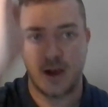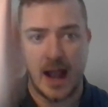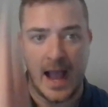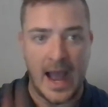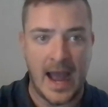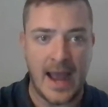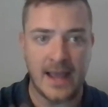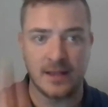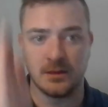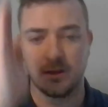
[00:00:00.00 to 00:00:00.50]
your
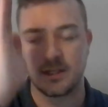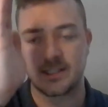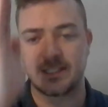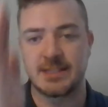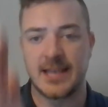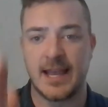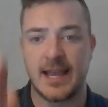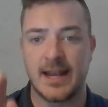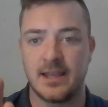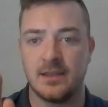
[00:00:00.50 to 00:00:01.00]
eye
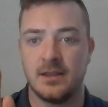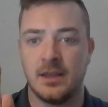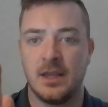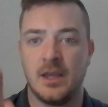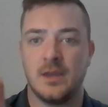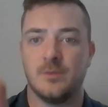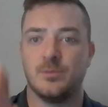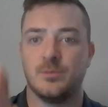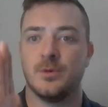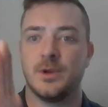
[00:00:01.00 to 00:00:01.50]
looks at it,
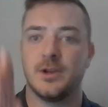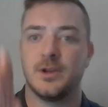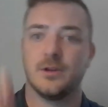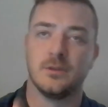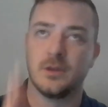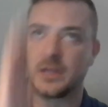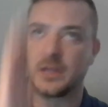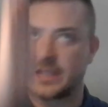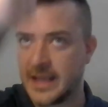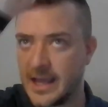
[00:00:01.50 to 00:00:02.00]
but when
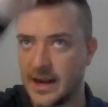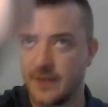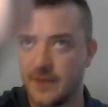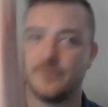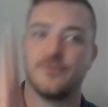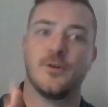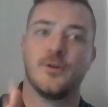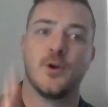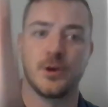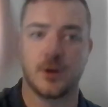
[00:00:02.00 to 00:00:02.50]
you're looking at
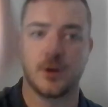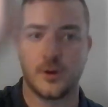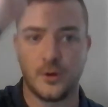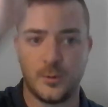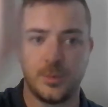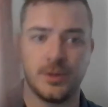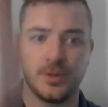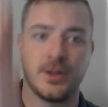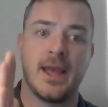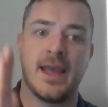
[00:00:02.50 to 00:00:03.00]
a
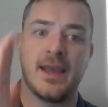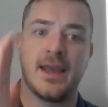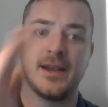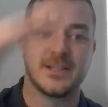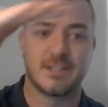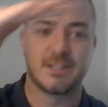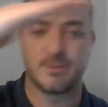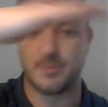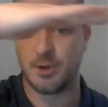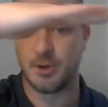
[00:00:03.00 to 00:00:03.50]
vertical
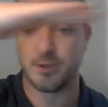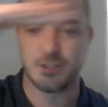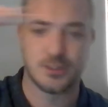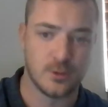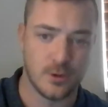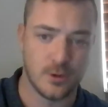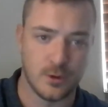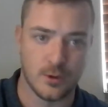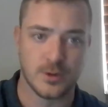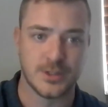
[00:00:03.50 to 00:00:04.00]
plane as
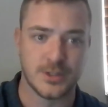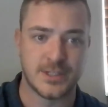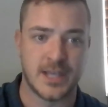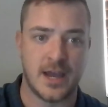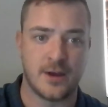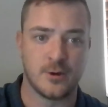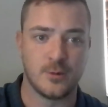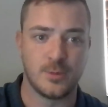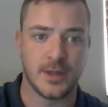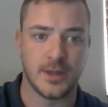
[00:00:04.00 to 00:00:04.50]
opposed to a
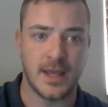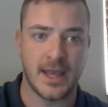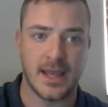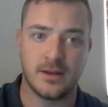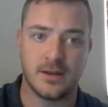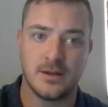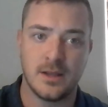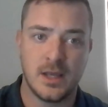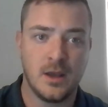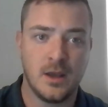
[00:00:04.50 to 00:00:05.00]
horizontal
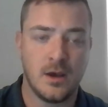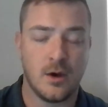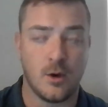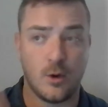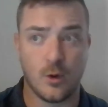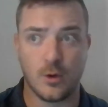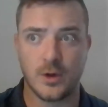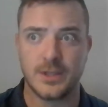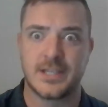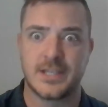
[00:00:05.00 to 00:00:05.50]
plane,
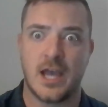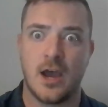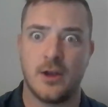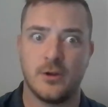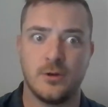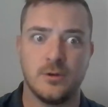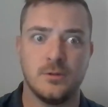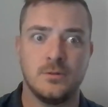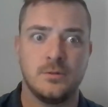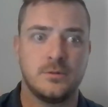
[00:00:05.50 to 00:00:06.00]

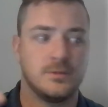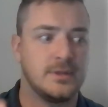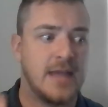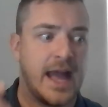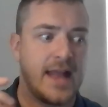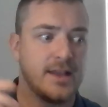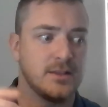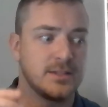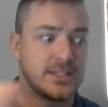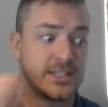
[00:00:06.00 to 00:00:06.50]
horizontal,
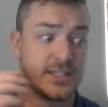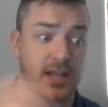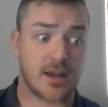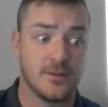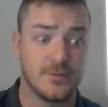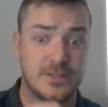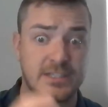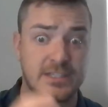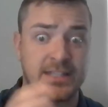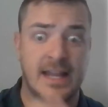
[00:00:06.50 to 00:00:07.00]
that
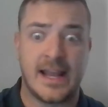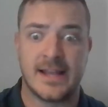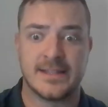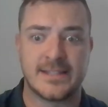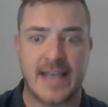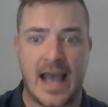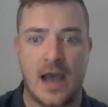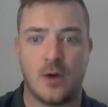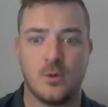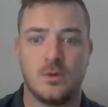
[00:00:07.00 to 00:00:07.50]
stuff
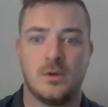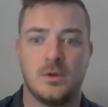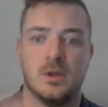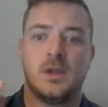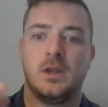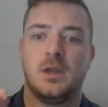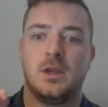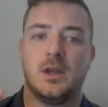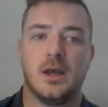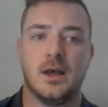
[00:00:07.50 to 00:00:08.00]
stands out.
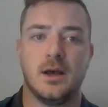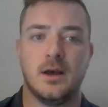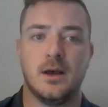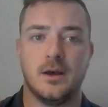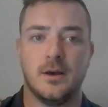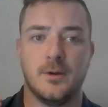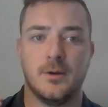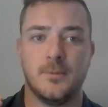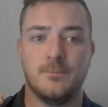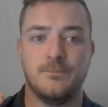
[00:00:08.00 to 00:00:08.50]

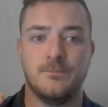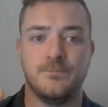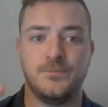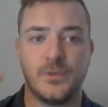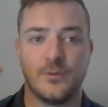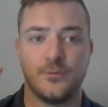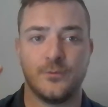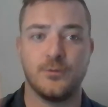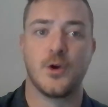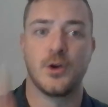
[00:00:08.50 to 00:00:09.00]

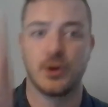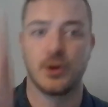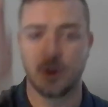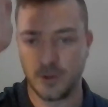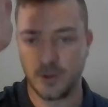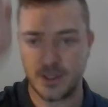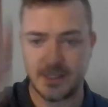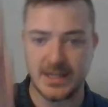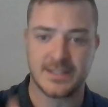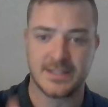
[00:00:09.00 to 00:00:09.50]

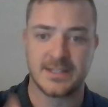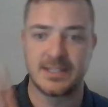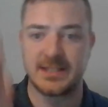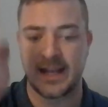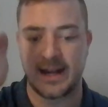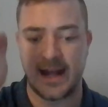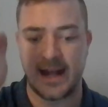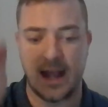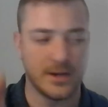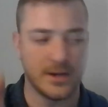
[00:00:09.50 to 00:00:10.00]
Vertical, it doesn't
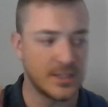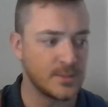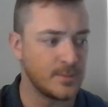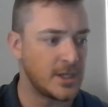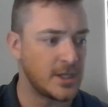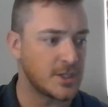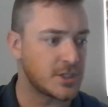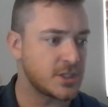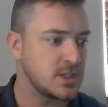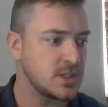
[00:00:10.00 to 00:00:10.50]
stand out as
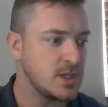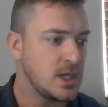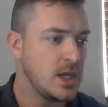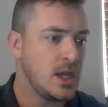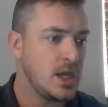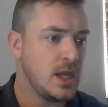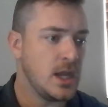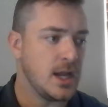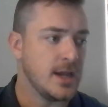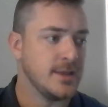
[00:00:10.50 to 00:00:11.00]
much.
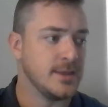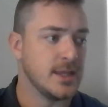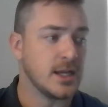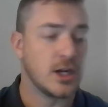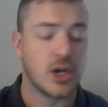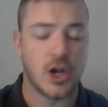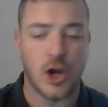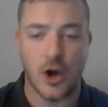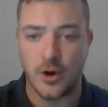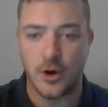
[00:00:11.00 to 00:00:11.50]
And
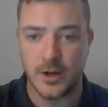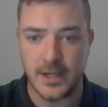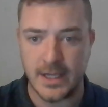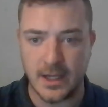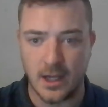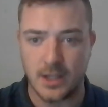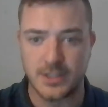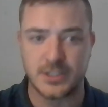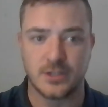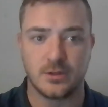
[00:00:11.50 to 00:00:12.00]
then
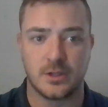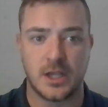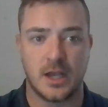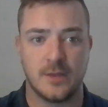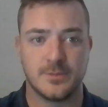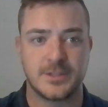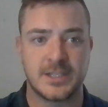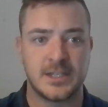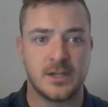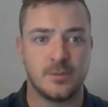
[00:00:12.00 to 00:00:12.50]
kerning also
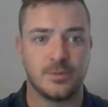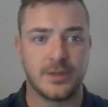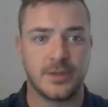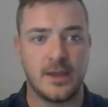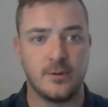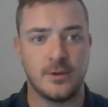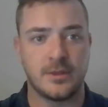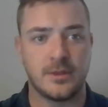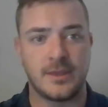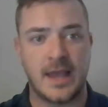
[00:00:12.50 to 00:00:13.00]
comes into
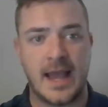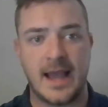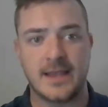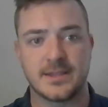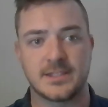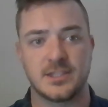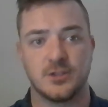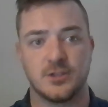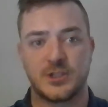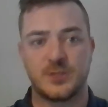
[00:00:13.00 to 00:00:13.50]
play with
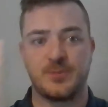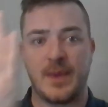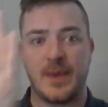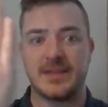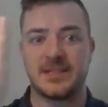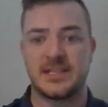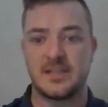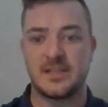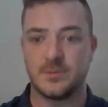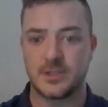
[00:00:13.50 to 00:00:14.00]
that. So
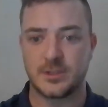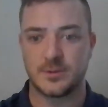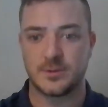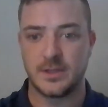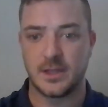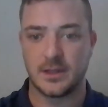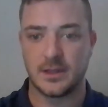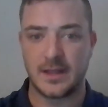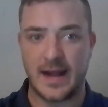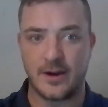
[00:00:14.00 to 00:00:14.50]
spacing
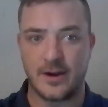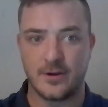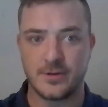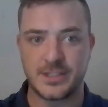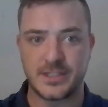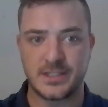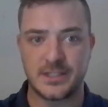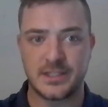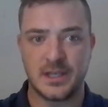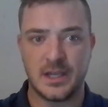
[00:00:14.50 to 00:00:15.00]
between the
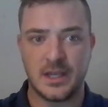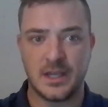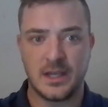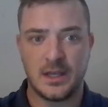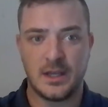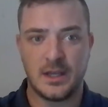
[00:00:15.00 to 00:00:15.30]
letters.